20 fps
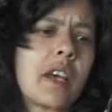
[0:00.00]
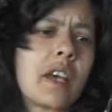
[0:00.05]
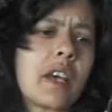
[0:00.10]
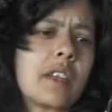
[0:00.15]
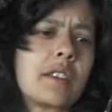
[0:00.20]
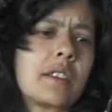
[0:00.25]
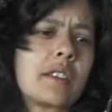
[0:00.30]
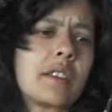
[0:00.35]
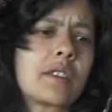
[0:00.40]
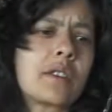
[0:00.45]

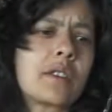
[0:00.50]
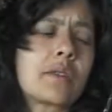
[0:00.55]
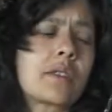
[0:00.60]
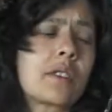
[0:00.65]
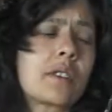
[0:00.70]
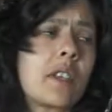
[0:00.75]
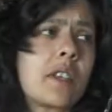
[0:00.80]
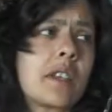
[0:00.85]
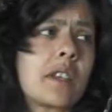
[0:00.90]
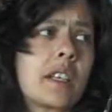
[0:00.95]
and it's
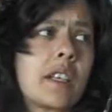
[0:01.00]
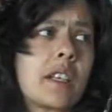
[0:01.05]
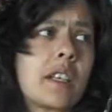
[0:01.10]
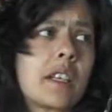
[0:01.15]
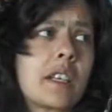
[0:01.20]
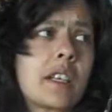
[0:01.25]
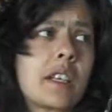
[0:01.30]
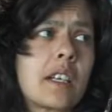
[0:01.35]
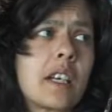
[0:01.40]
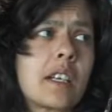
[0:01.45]
also looking
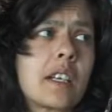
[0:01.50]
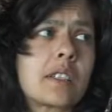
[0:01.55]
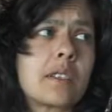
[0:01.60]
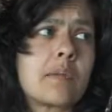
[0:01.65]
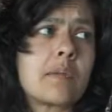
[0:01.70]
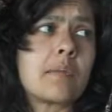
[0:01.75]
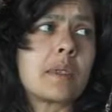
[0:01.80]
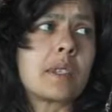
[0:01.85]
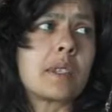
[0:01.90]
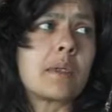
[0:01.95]
at the
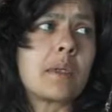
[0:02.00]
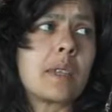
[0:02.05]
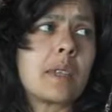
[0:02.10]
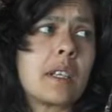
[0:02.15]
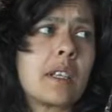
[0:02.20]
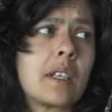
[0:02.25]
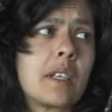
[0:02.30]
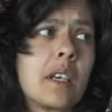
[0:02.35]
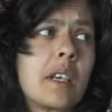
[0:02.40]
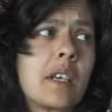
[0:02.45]
connection
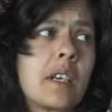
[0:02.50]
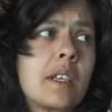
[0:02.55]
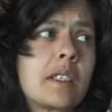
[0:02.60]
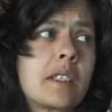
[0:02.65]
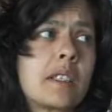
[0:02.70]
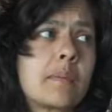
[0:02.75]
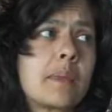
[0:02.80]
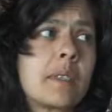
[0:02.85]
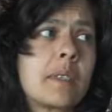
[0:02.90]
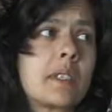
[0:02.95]
between
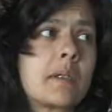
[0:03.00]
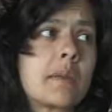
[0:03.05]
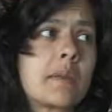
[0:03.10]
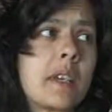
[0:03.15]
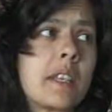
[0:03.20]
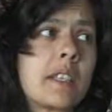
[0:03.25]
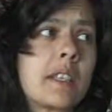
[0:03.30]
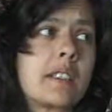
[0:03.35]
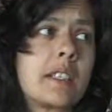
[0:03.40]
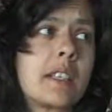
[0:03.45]

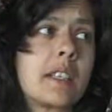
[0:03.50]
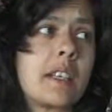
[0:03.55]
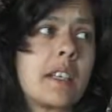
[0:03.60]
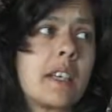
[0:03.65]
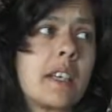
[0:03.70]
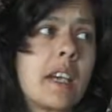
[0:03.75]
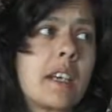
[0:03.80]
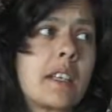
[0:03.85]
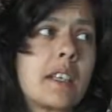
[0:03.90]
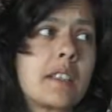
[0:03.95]

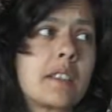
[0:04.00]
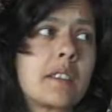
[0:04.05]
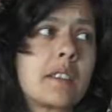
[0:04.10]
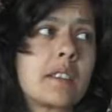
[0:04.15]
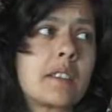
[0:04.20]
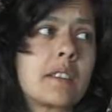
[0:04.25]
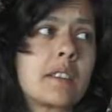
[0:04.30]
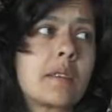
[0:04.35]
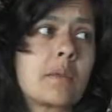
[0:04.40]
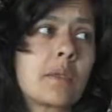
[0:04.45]
spirituality
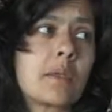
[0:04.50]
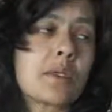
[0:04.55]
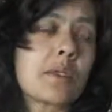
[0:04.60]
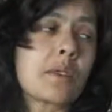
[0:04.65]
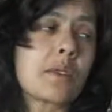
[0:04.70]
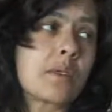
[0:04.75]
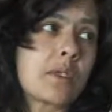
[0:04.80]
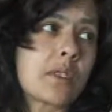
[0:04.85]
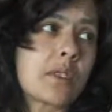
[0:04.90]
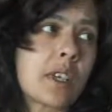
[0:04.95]
and what's
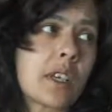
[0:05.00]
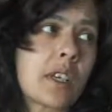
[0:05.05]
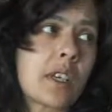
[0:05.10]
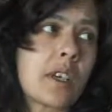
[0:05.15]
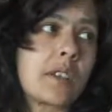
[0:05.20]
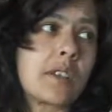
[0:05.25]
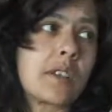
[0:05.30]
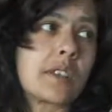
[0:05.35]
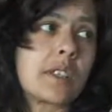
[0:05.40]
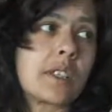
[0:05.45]
called
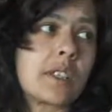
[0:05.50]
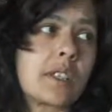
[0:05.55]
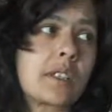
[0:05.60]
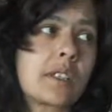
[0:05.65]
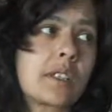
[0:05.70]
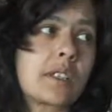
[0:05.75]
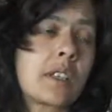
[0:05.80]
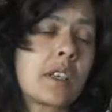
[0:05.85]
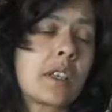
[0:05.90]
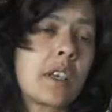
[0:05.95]
psychosis